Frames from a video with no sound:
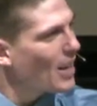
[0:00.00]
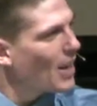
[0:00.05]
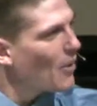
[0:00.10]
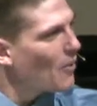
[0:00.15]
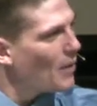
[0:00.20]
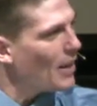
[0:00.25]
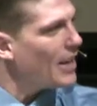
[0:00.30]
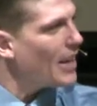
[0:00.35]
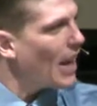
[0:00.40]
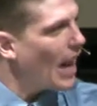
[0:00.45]

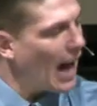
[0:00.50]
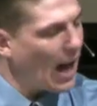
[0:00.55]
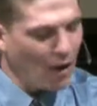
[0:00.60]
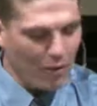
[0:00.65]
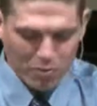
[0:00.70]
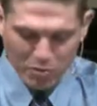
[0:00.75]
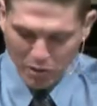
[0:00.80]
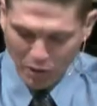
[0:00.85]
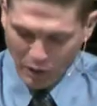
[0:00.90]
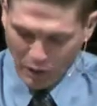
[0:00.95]
recount
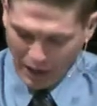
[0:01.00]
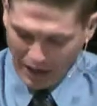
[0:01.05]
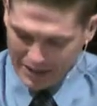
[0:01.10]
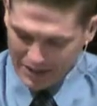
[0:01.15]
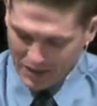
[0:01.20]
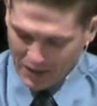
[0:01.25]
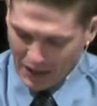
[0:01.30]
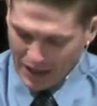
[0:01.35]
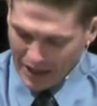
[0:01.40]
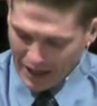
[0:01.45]
for us
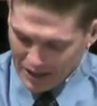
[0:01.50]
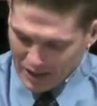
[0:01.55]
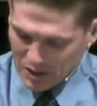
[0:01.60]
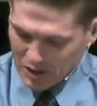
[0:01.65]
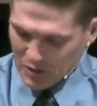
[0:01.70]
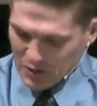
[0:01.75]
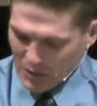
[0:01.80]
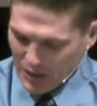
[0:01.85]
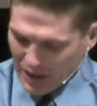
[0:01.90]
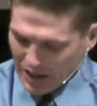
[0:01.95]
the
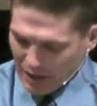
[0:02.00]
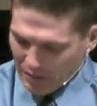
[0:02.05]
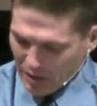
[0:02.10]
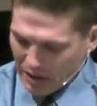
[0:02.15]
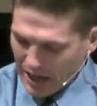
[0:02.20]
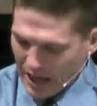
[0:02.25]
history of the